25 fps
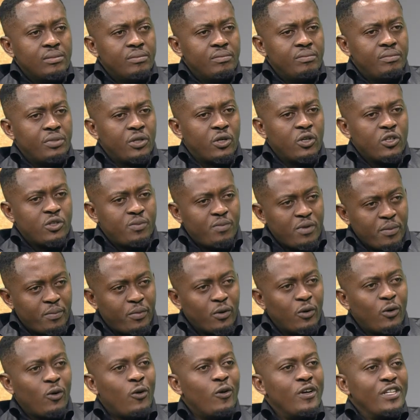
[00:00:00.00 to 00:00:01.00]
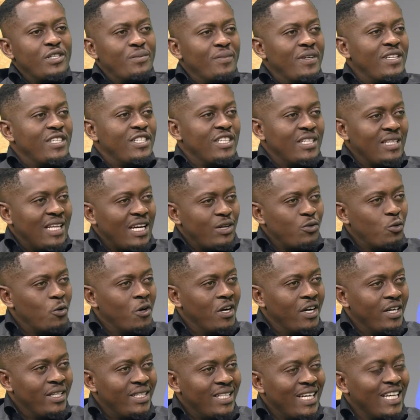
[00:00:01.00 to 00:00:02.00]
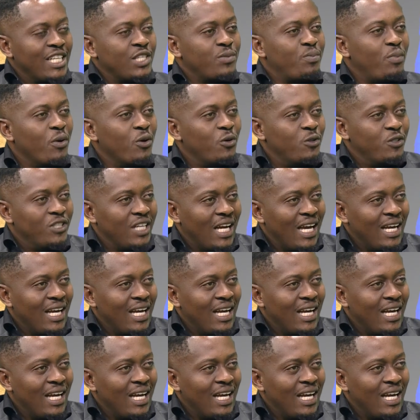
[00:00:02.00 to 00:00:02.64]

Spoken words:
Because people always mention that word, exposure.